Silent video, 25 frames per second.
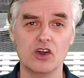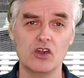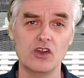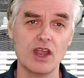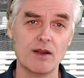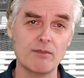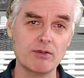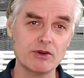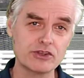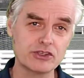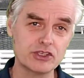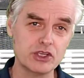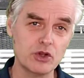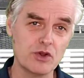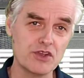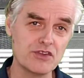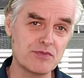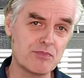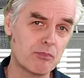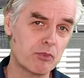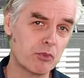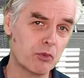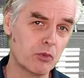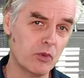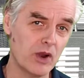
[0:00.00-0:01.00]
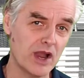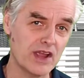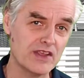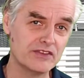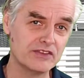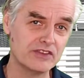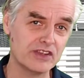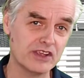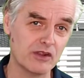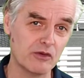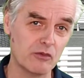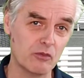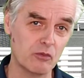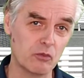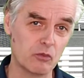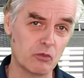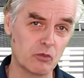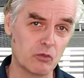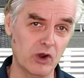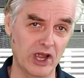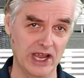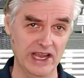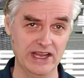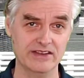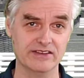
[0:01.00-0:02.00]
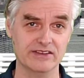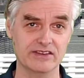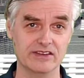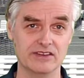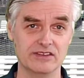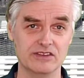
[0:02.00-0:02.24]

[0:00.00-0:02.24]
Number 2 is price it right.